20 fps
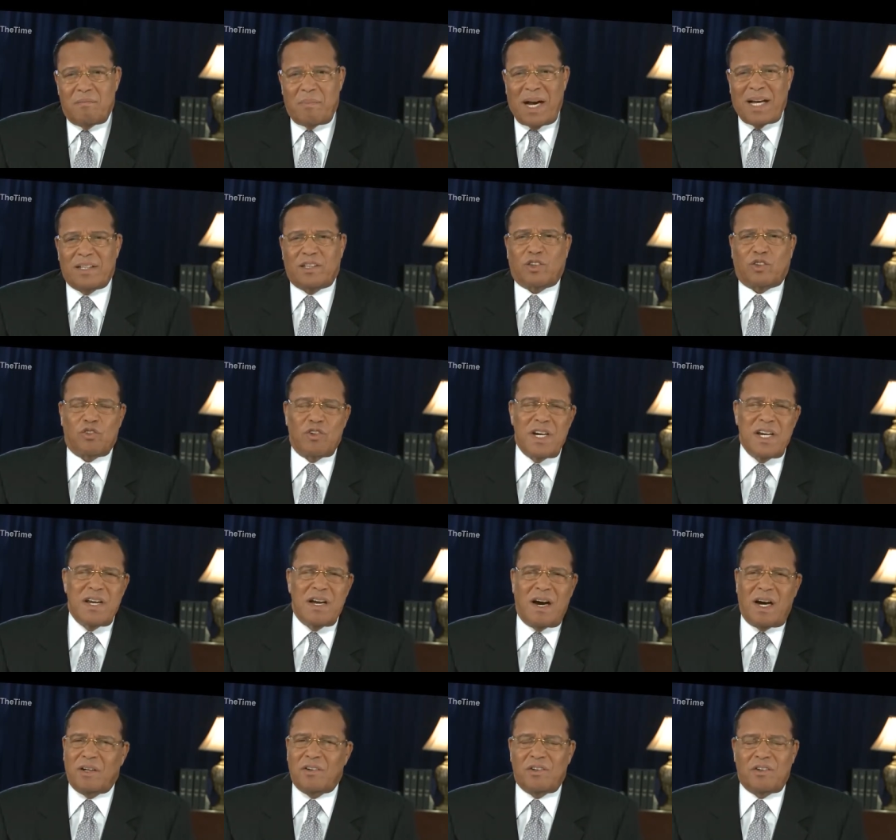by
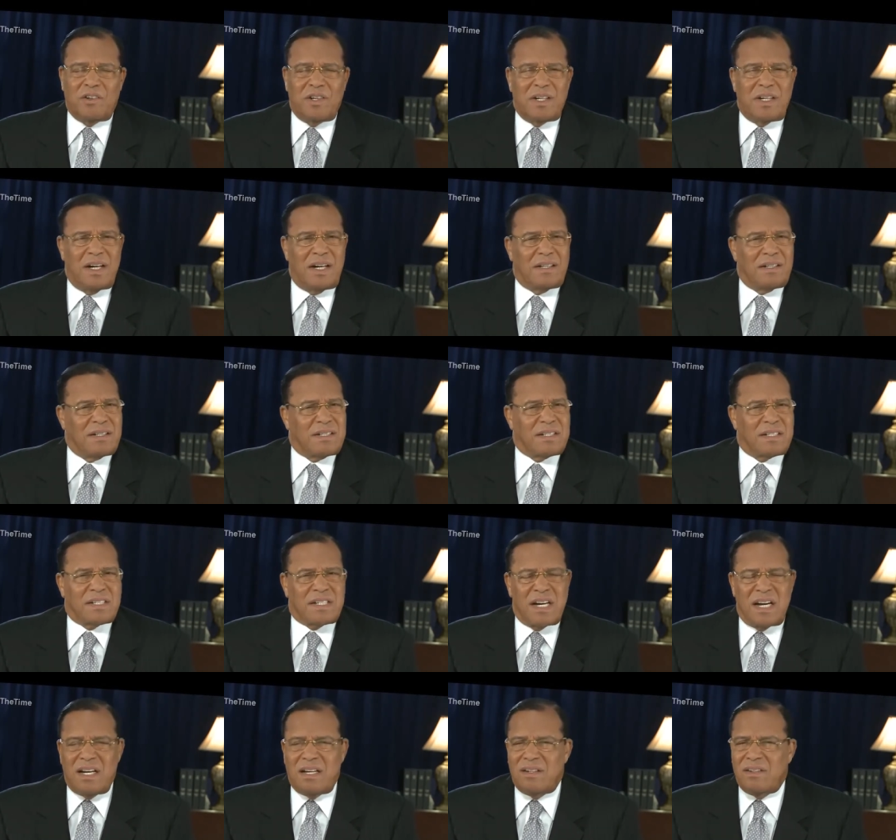three hundred
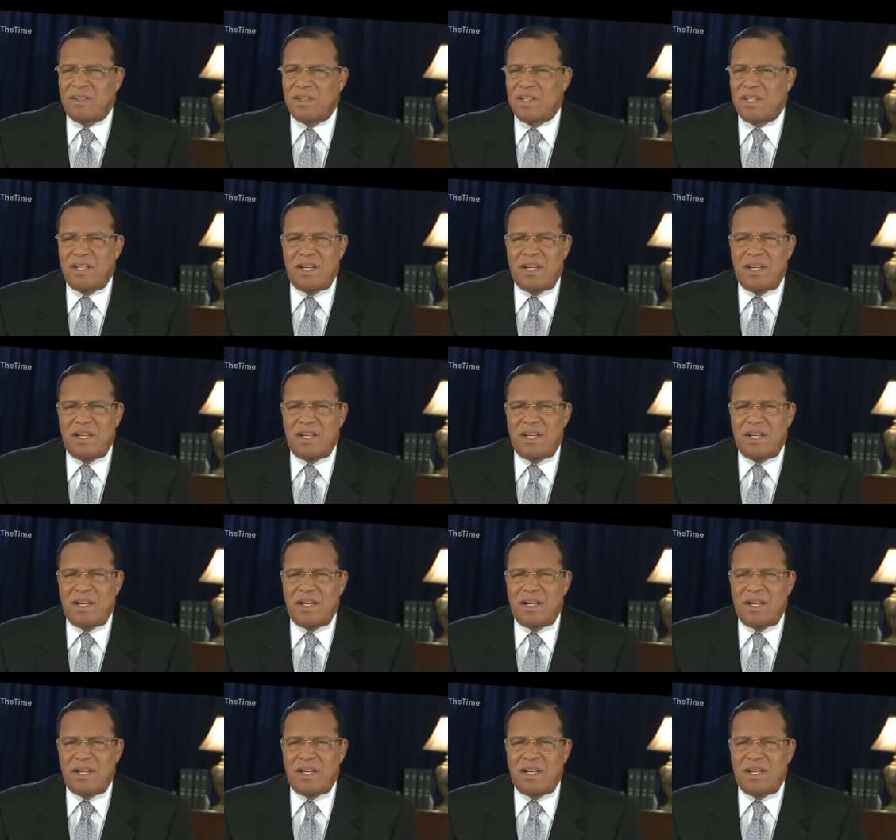ten